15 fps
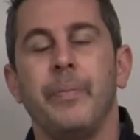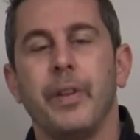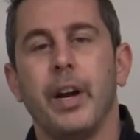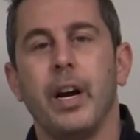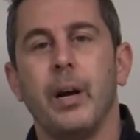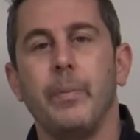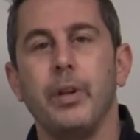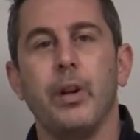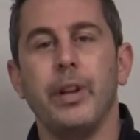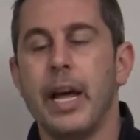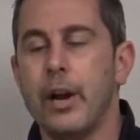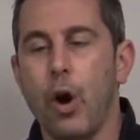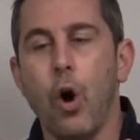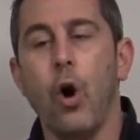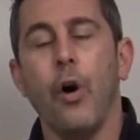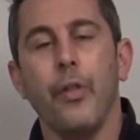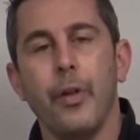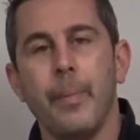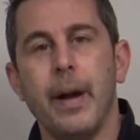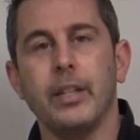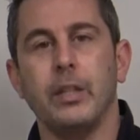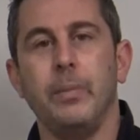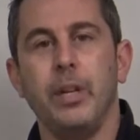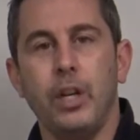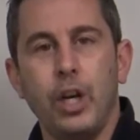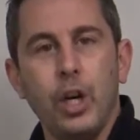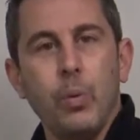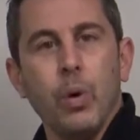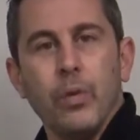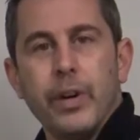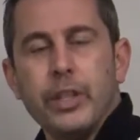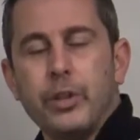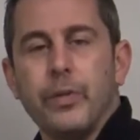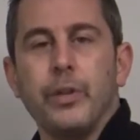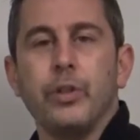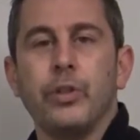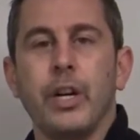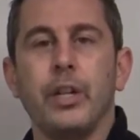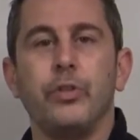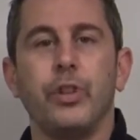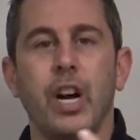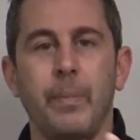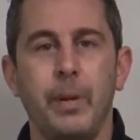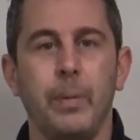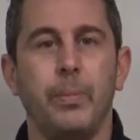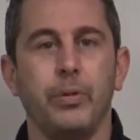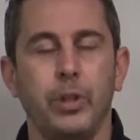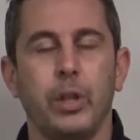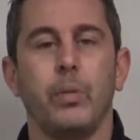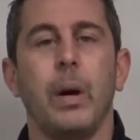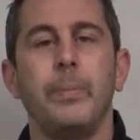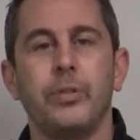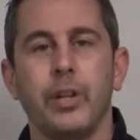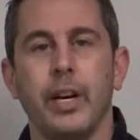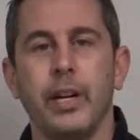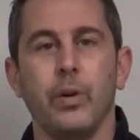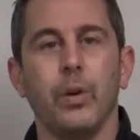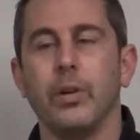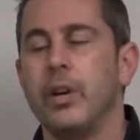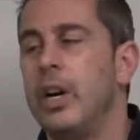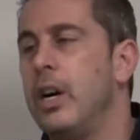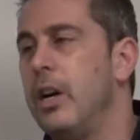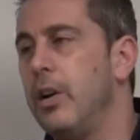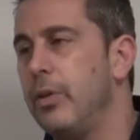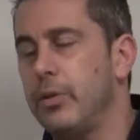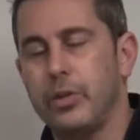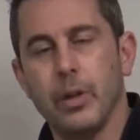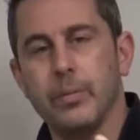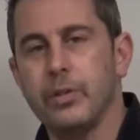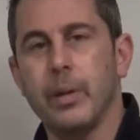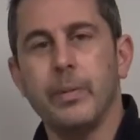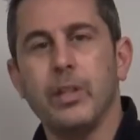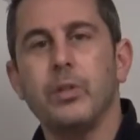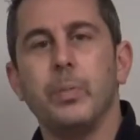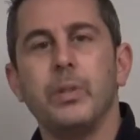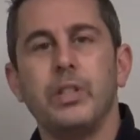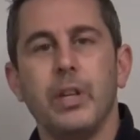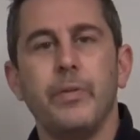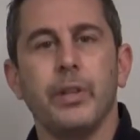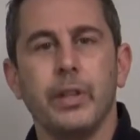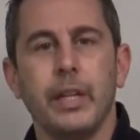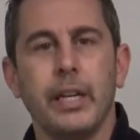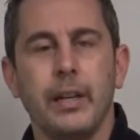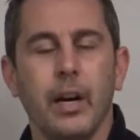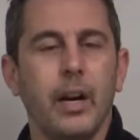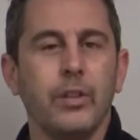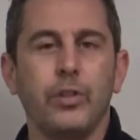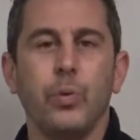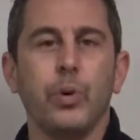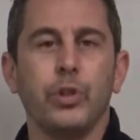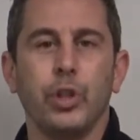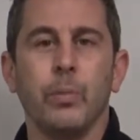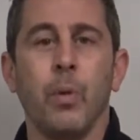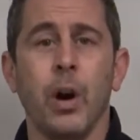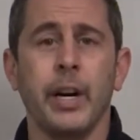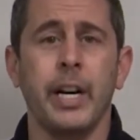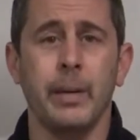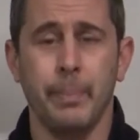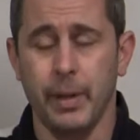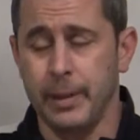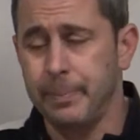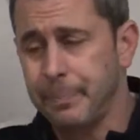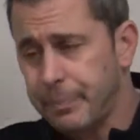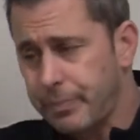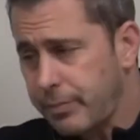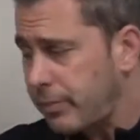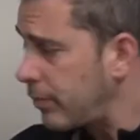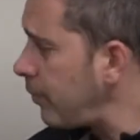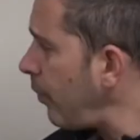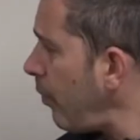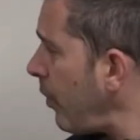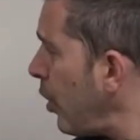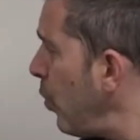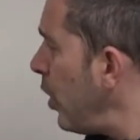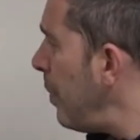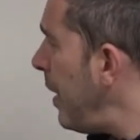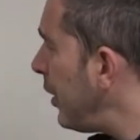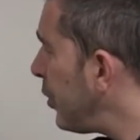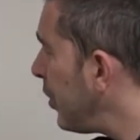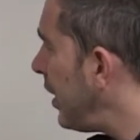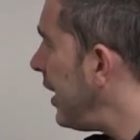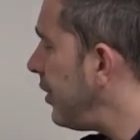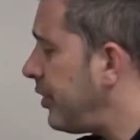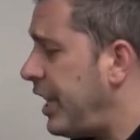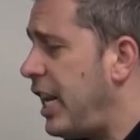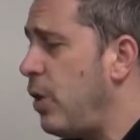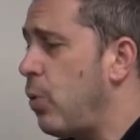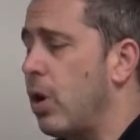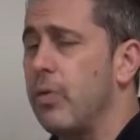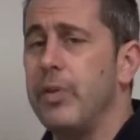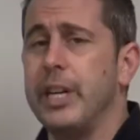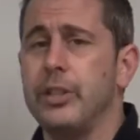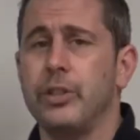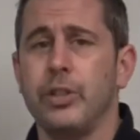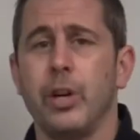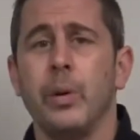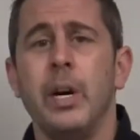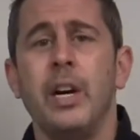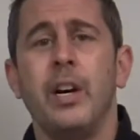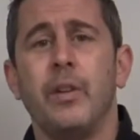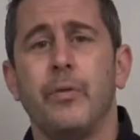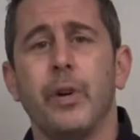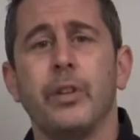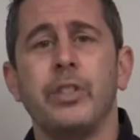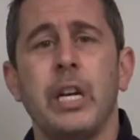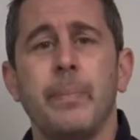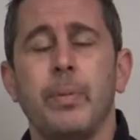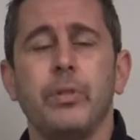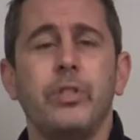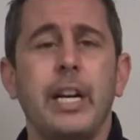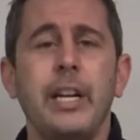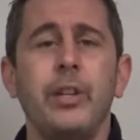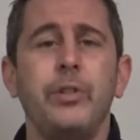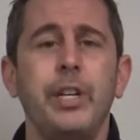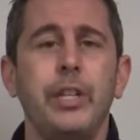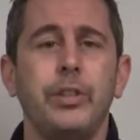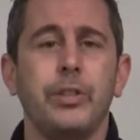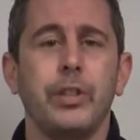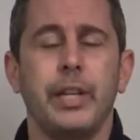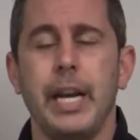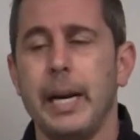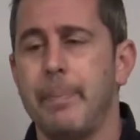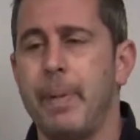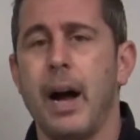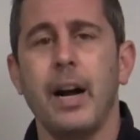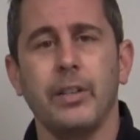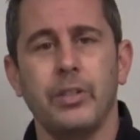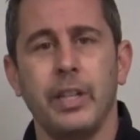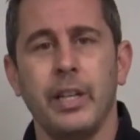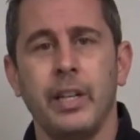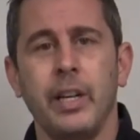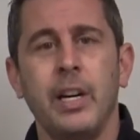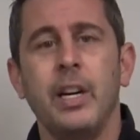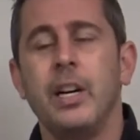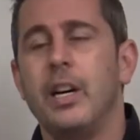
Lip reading: you know, not all of them have to be keyword rich if you're trying to drive people to your website or something specifically towards your market, but you want to make sure that it's keyword rich. So, for example, say you teach kickboxing